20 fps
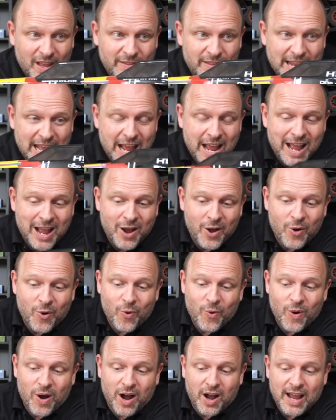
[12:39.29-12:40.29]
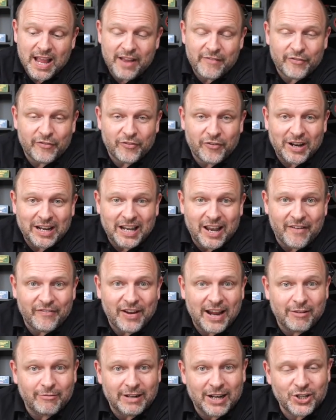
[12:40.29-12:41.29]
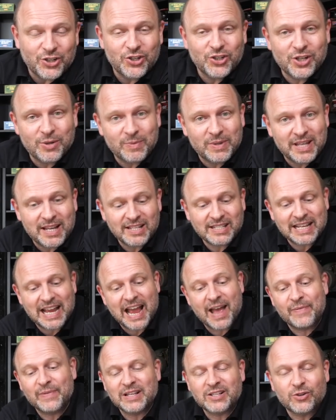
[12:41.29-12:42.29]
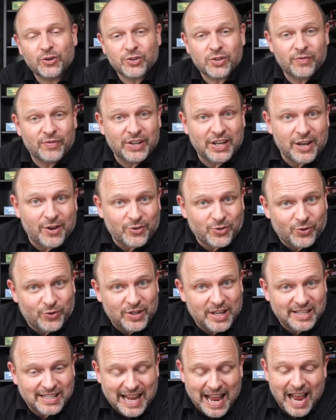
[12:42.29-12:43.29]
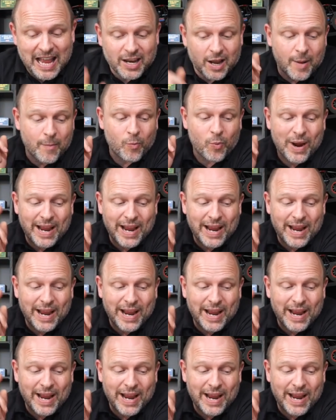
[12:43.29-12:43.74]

Now, I have a very love-hate relationship with this, and there's lots of videos on this, and I'm